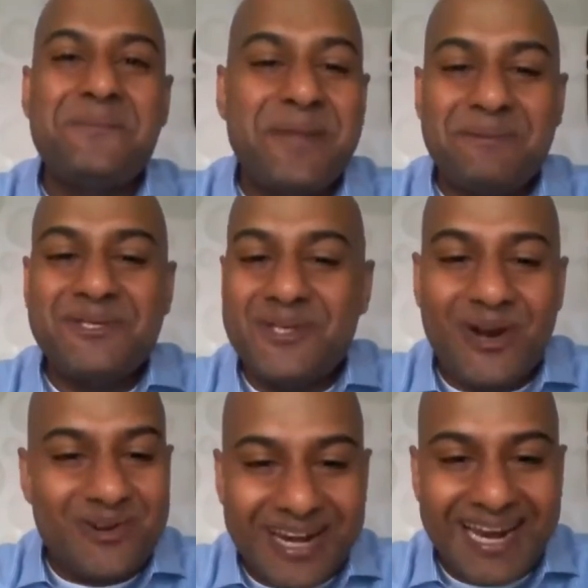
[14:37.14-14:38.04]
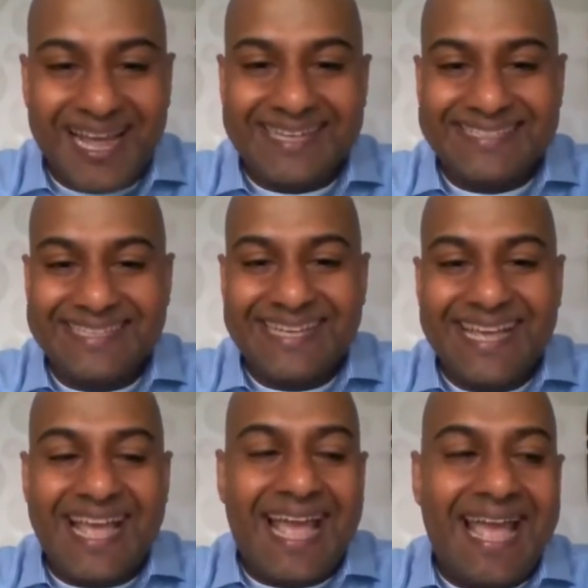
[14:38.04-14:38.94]
People do not realize.
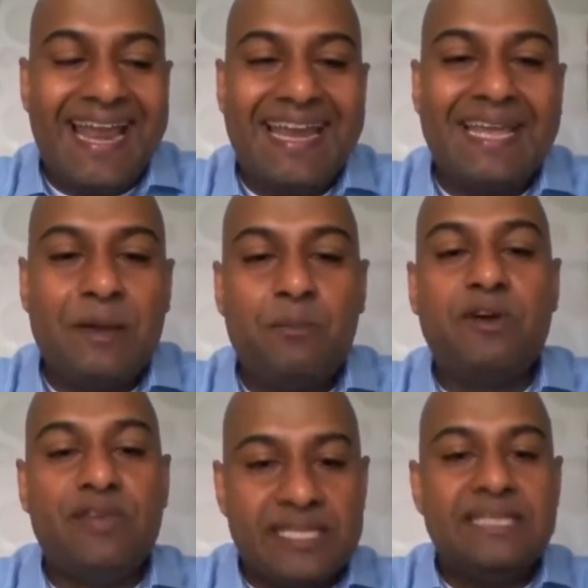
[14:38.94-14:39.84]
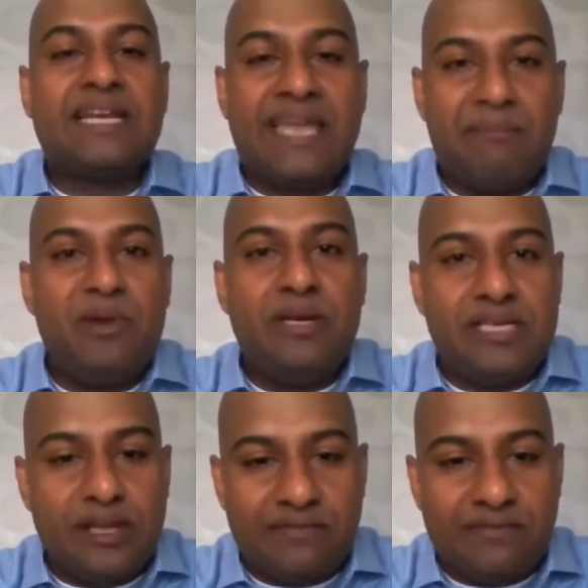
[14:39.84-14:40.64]
And but within the community,